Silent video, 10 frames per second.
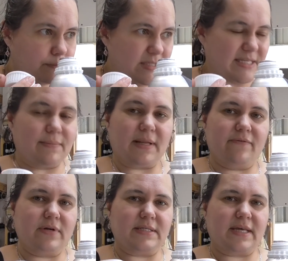some
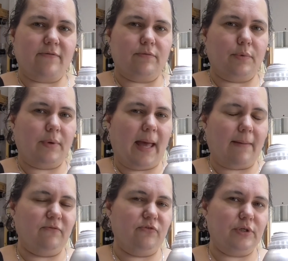lavenders have a real
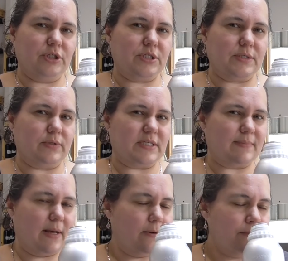camphorish sort of
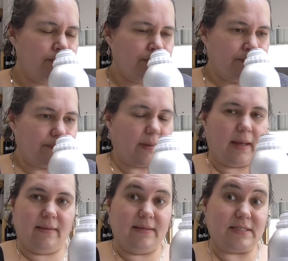smell
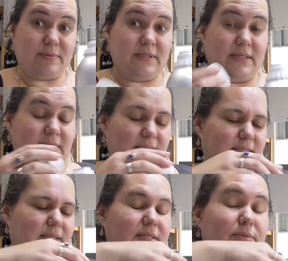and this one doesn't.
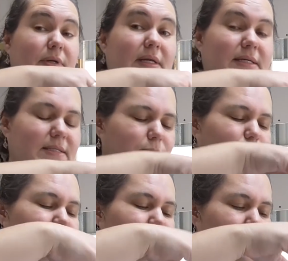So this one is
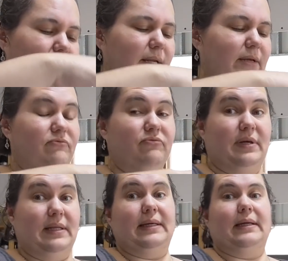really,
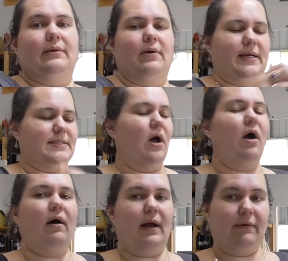really nice.
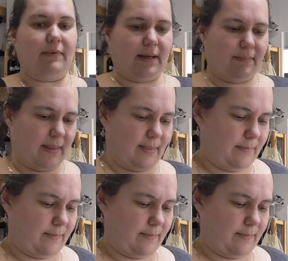Highly recommend